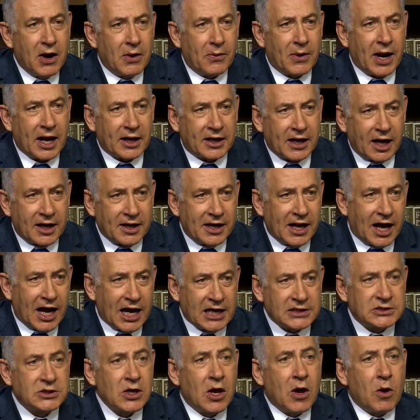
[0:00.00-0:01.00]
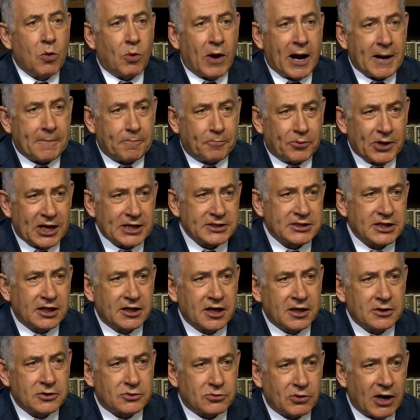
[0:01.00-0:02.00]
recognize what
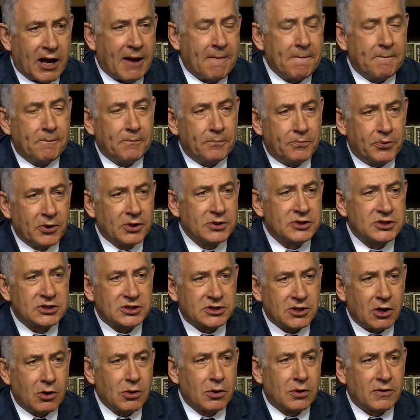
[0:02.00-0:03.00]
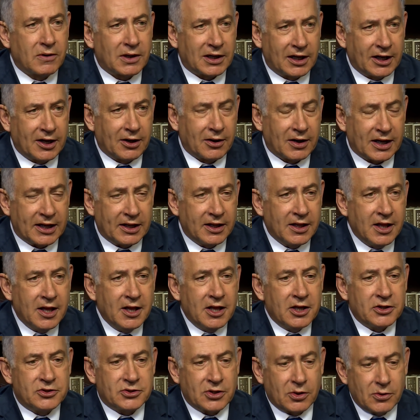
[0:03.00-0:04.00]
President Trump put so clearly.
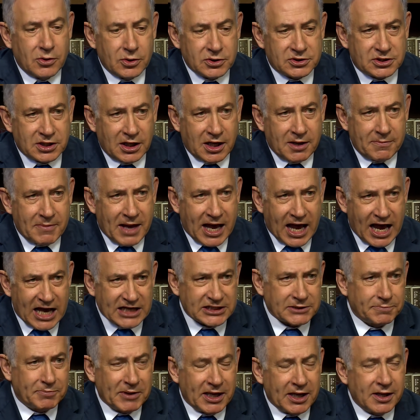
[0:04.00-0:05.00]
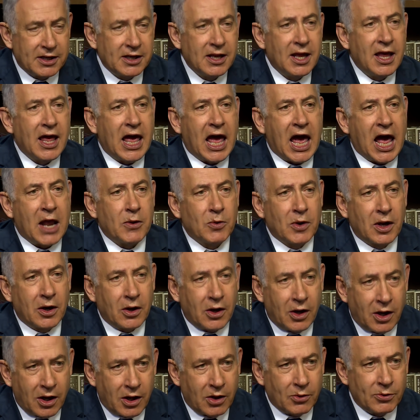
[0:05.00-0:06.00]
Jerusalem has been and will
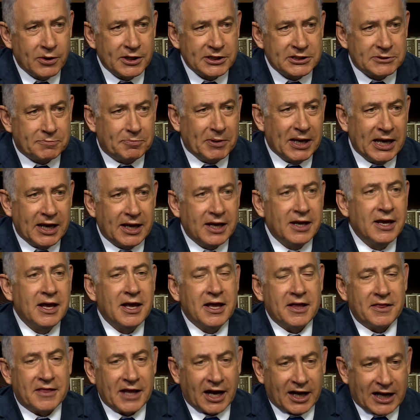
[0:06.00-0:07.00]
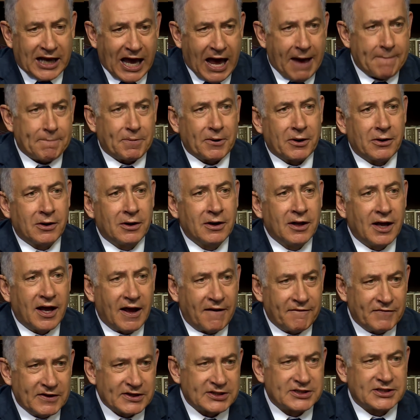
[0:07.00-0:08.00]
always be the capital
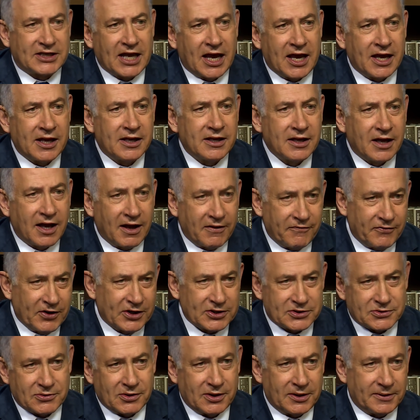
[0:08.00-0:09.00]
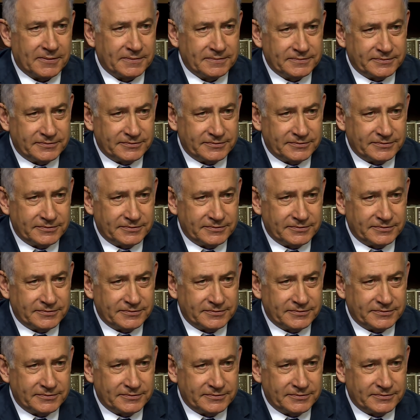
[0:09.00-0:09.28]
of the state of Israel.